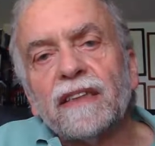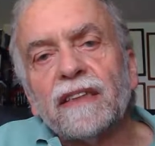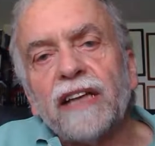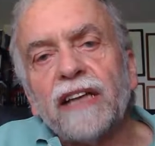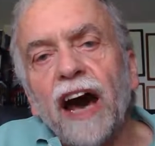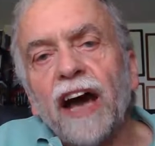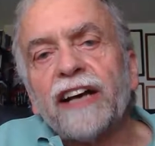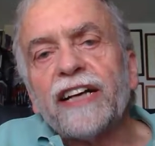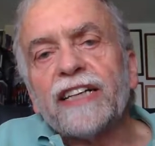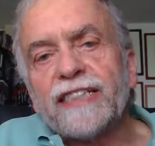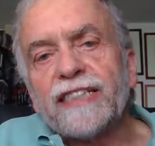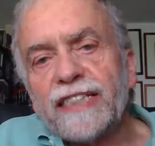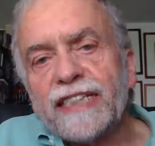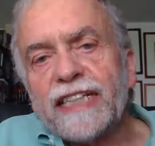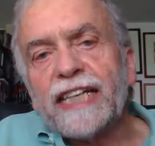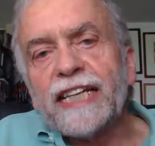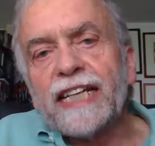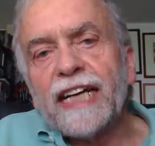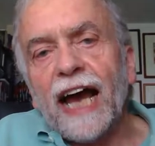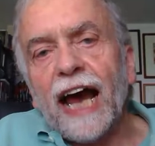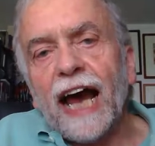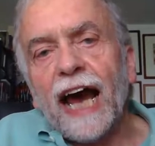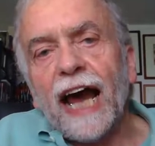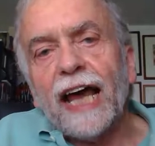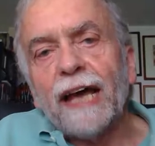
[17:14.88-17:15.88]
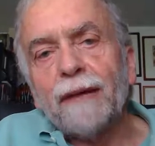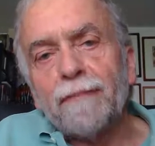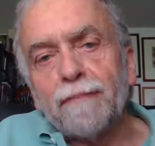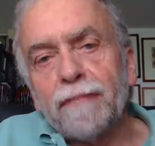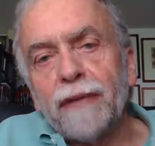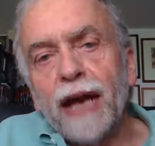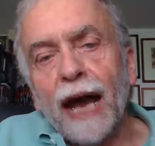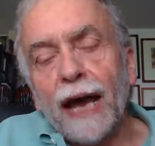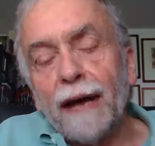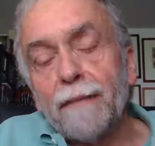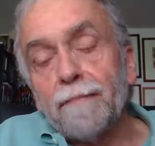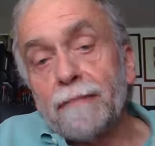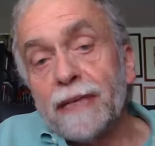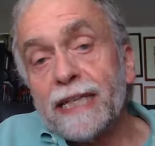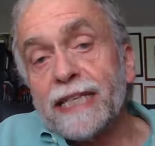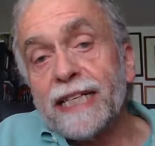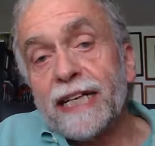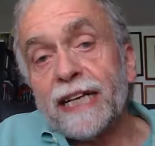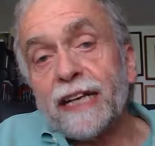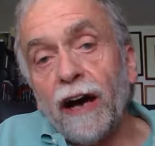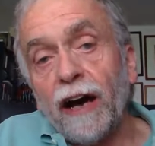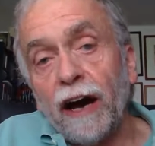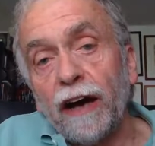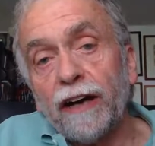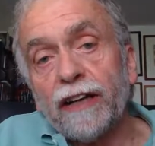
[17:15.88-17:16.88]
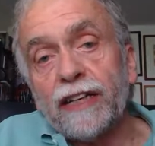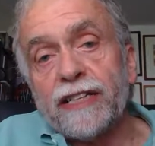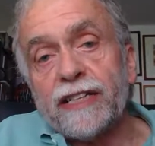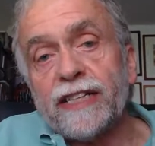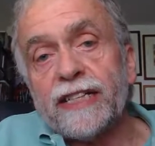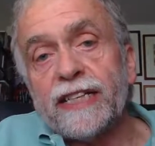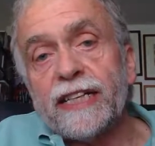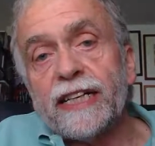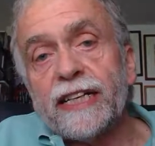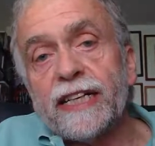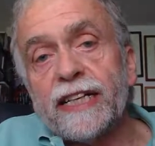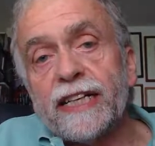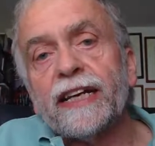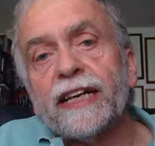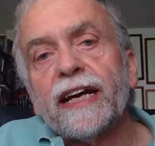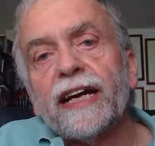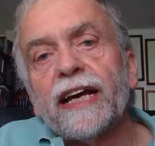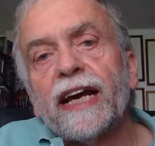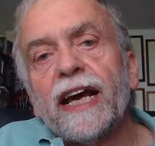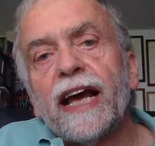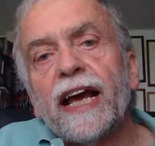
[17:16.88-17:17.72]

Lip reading: honesty. I'm missing honesty,